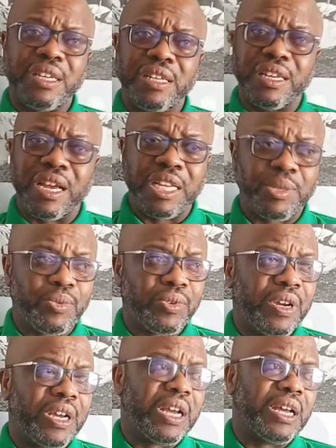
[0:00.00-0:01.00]
in
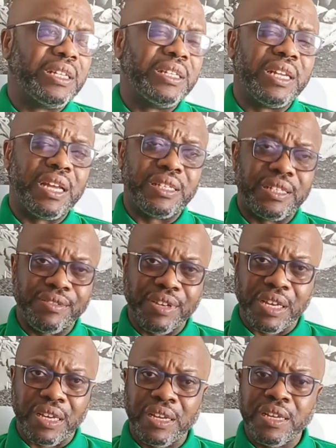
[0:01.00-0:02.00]
diaspora and in
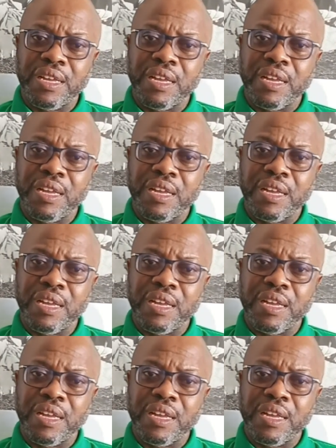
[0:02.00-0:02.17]
Nigeria